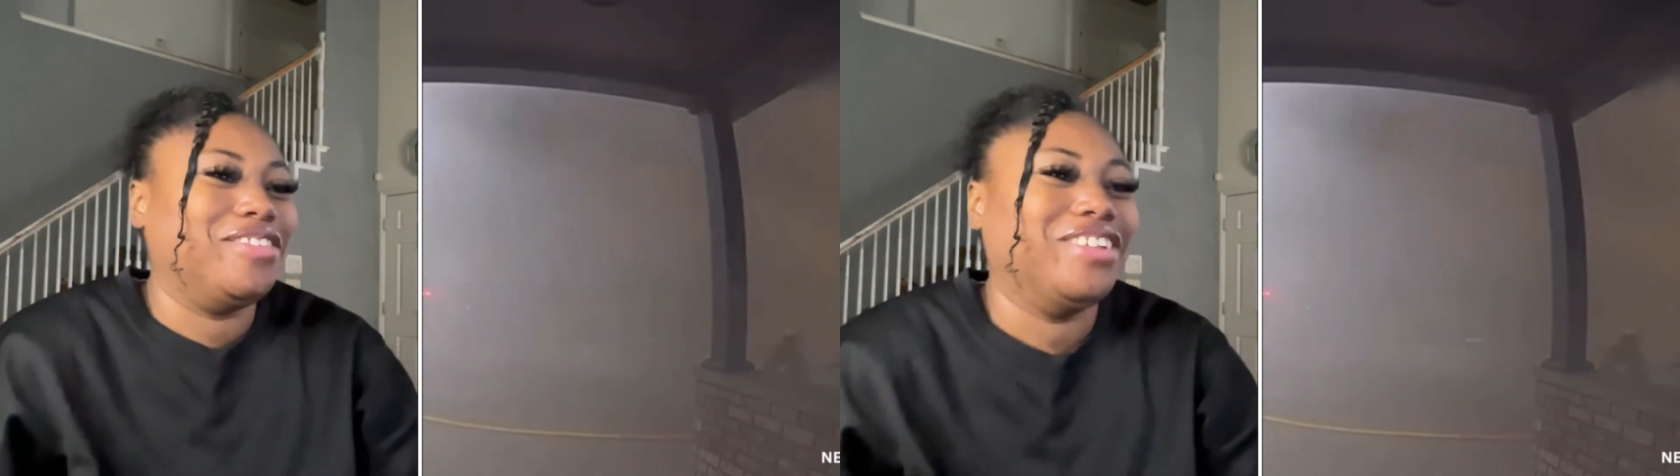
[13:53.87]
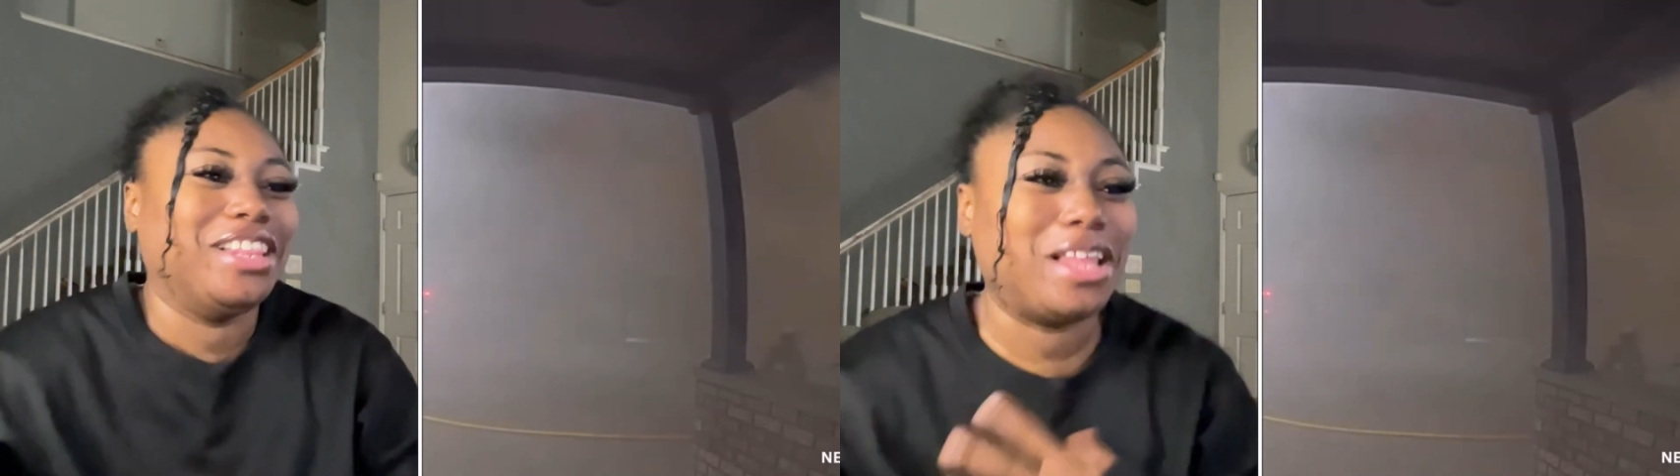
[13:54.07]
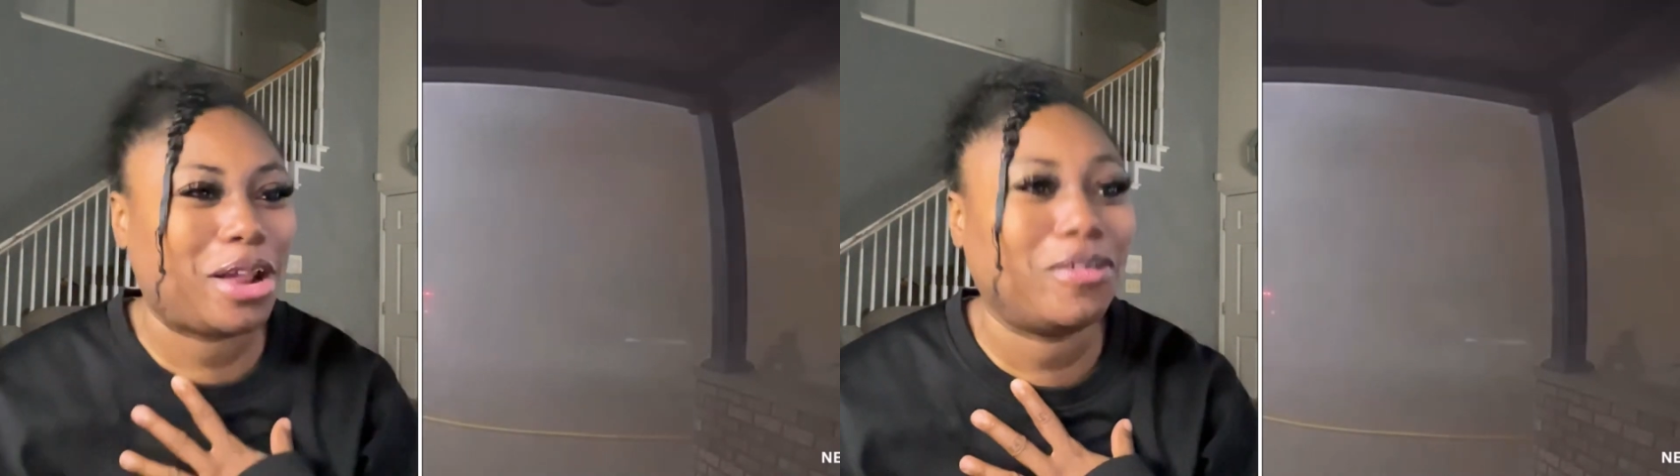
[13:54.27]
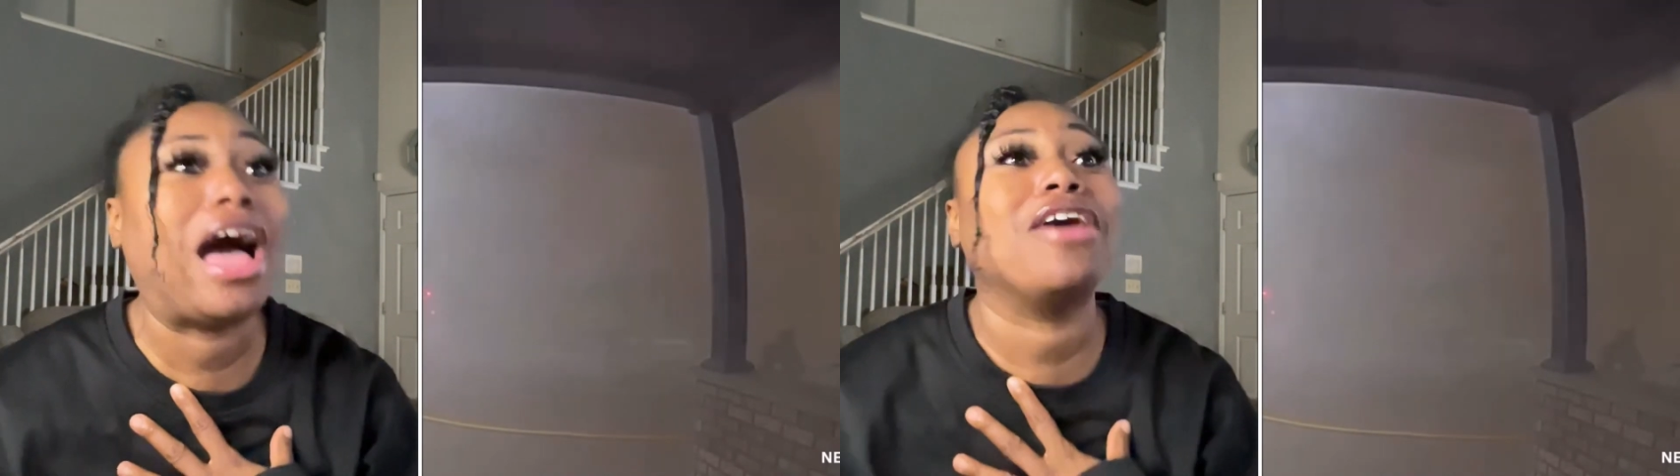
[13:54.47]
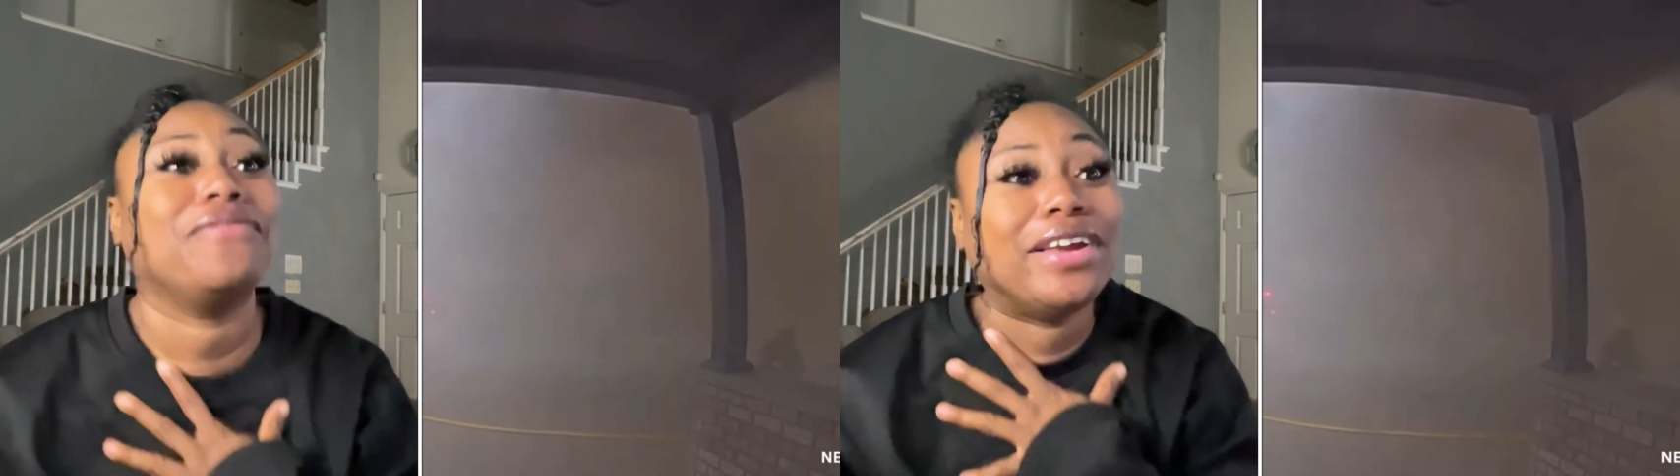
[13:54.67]
a lot of
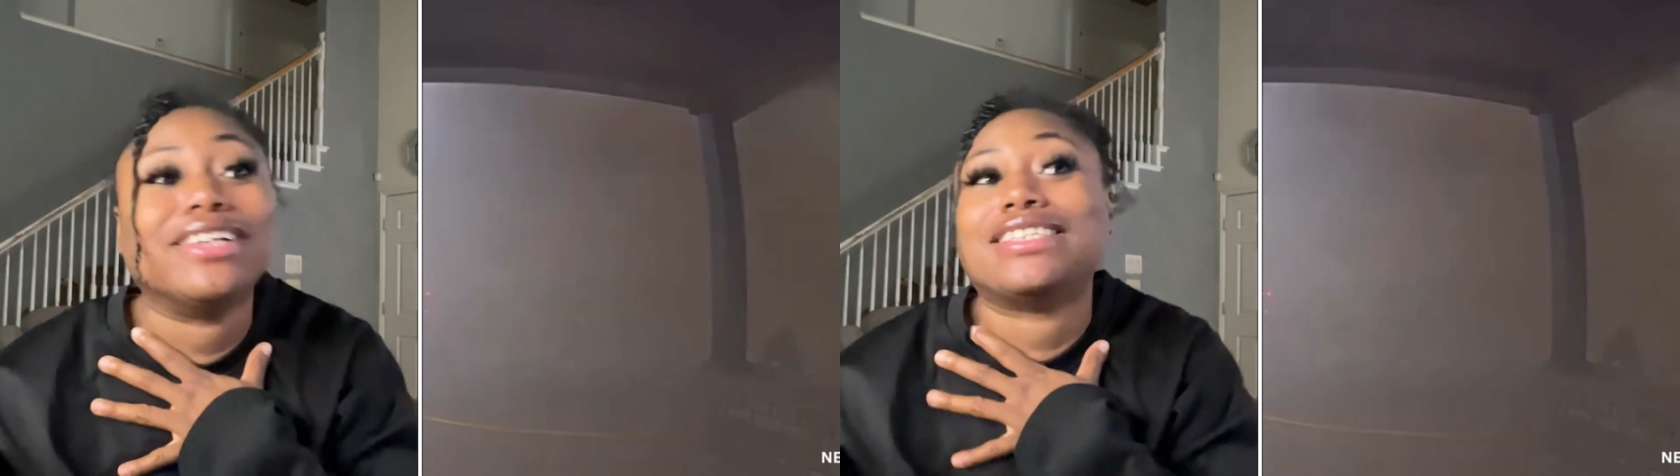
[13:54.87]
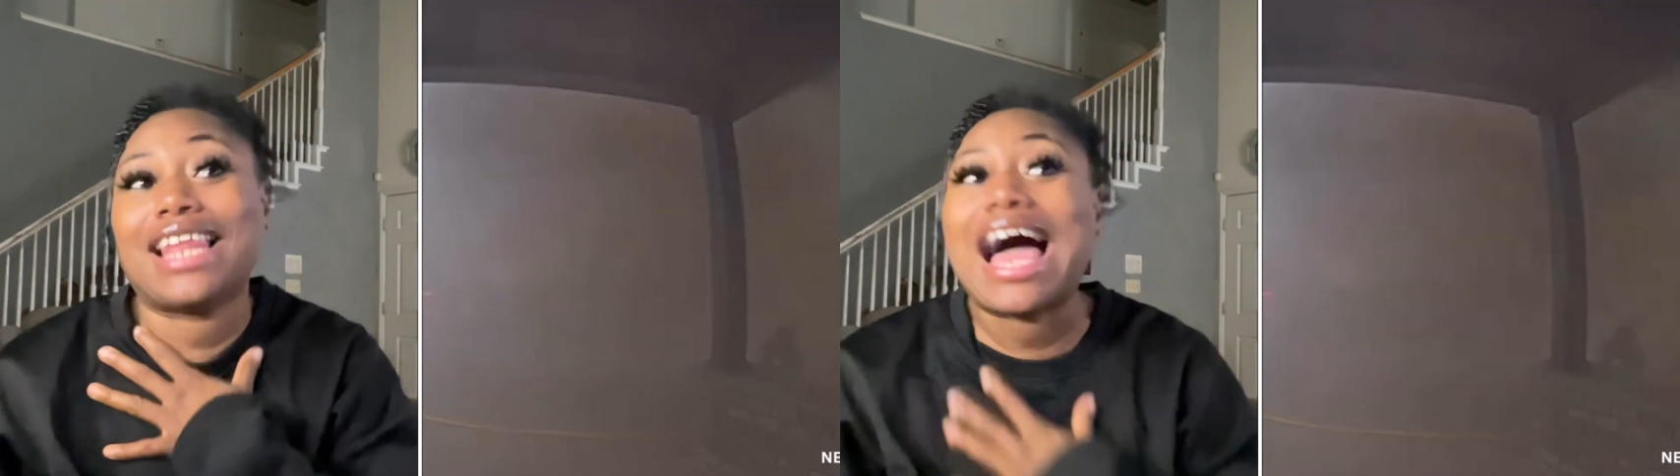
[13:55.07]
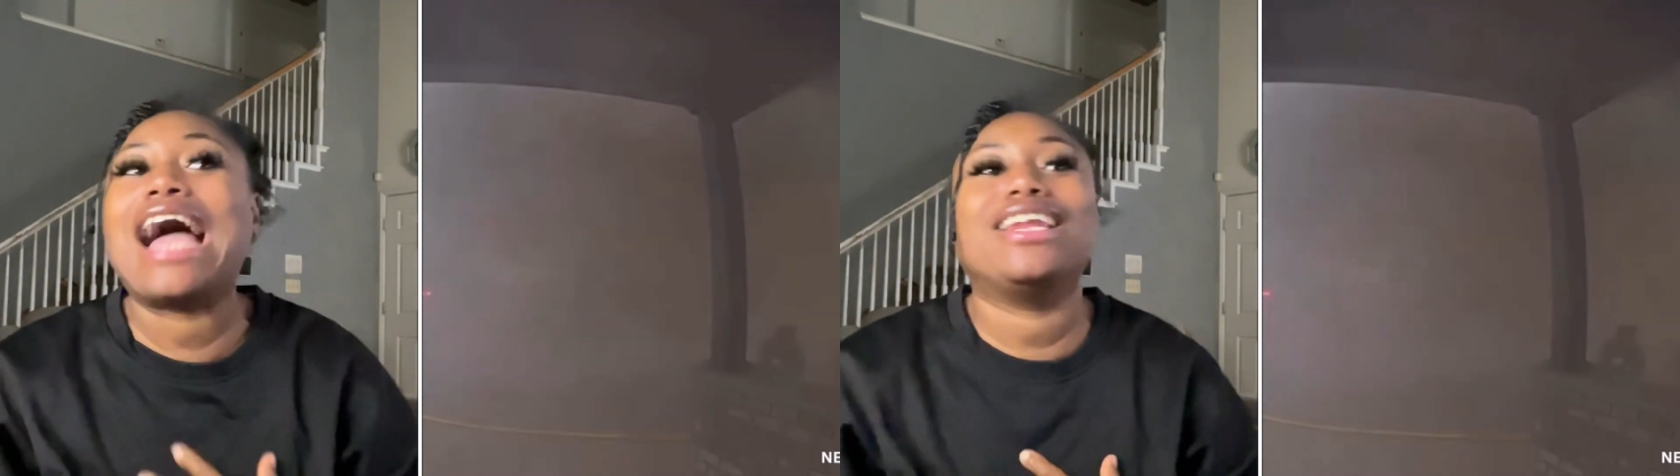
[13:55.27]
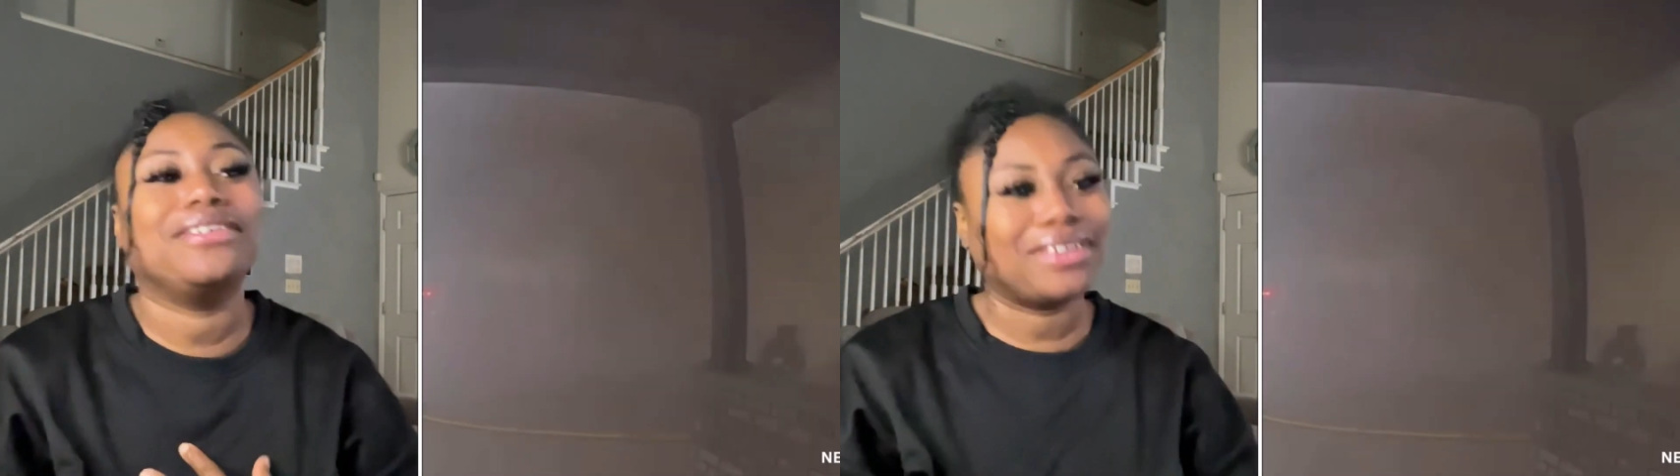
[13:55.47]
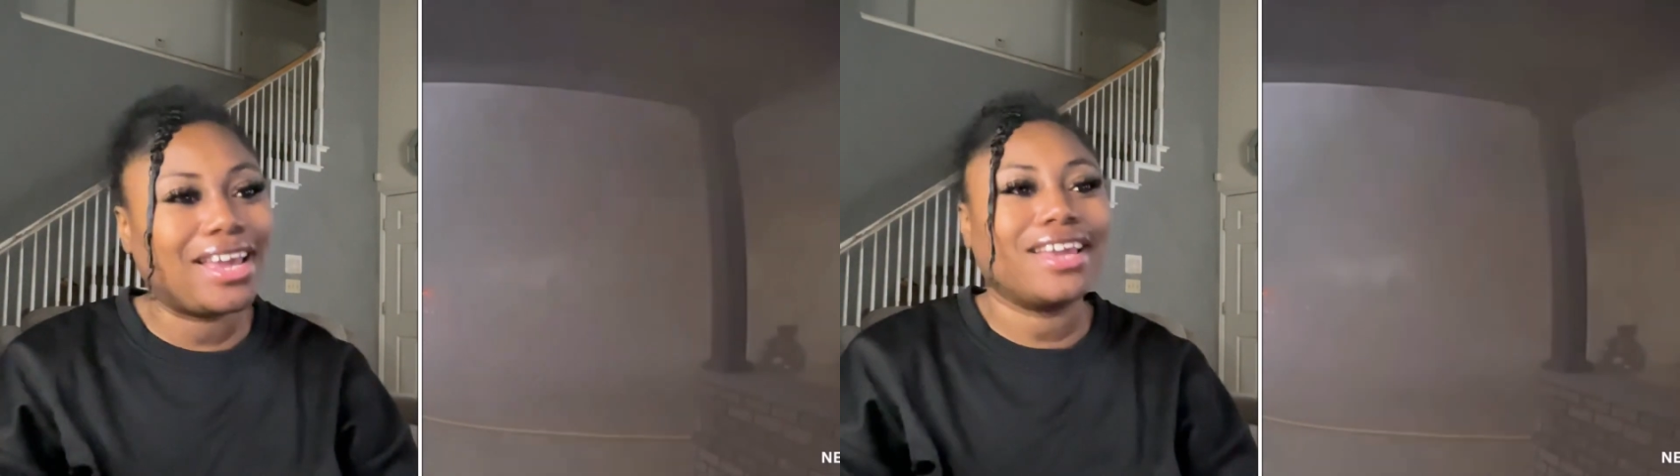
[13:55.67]
I fear a lot,
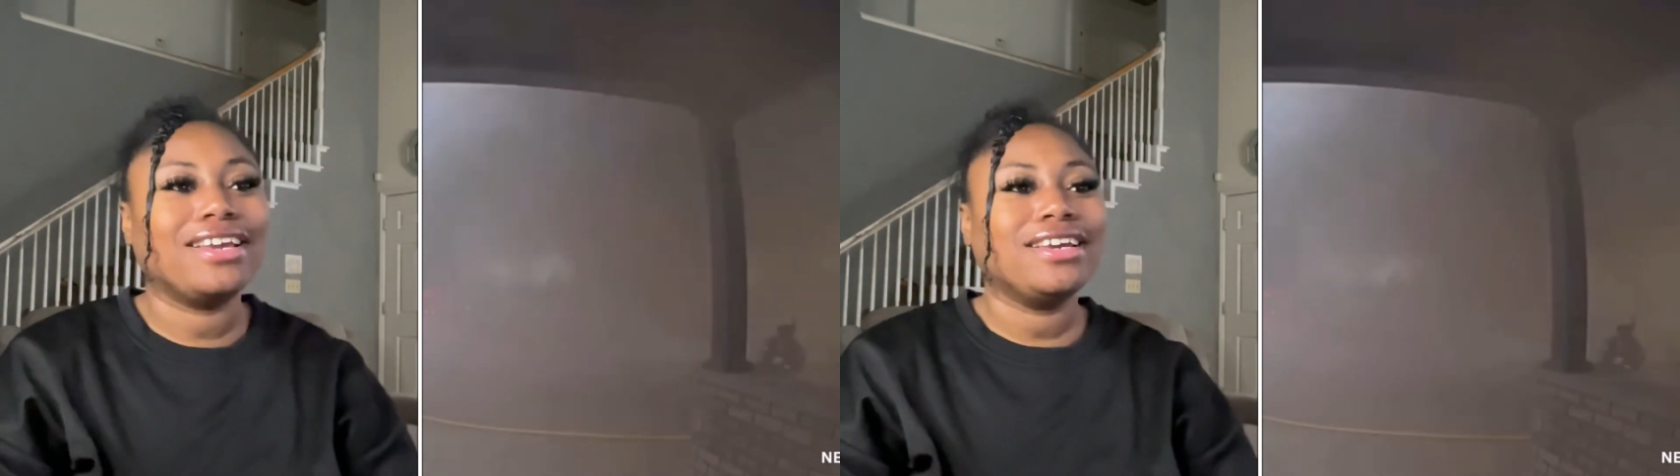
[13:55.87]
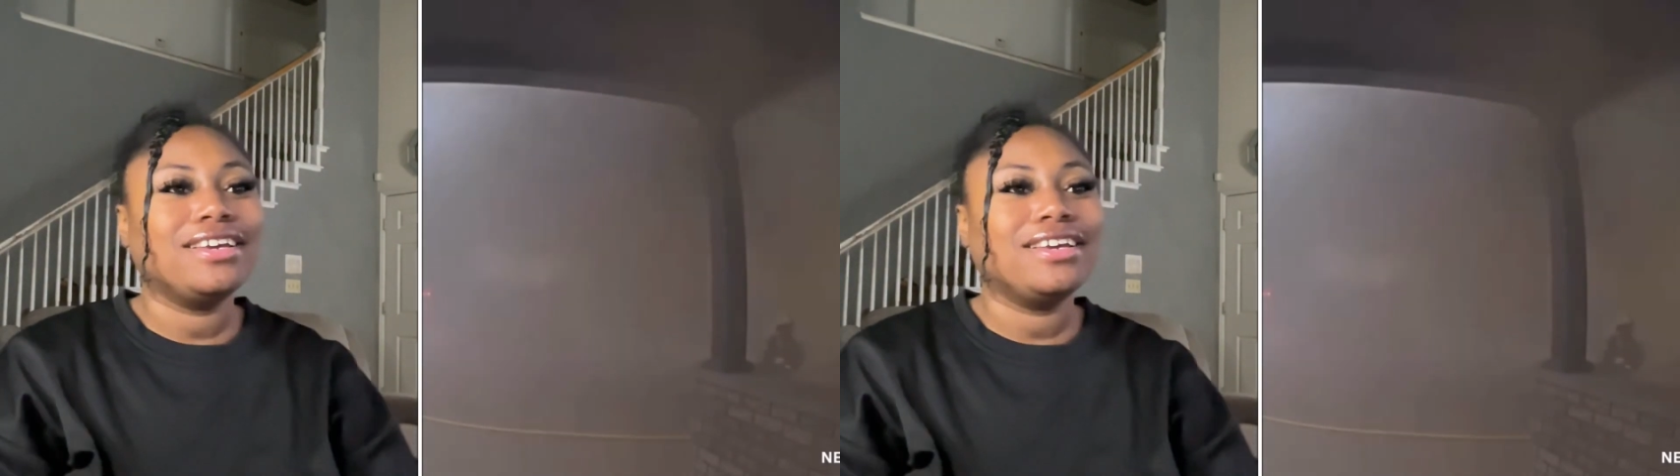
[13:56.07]
okay?